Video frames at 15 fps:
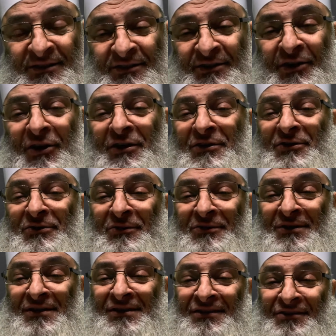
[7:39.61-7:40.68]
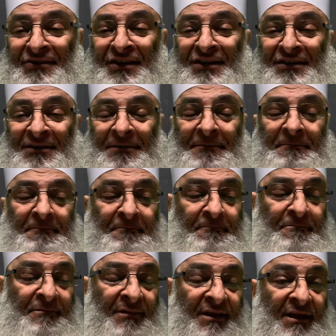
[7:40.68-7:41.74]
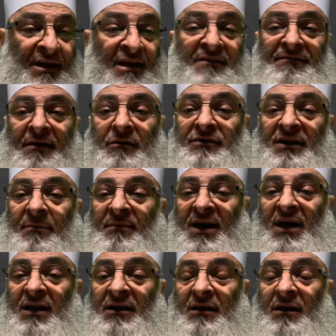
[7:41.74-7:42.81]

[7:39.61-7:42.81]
going to the street. He found a man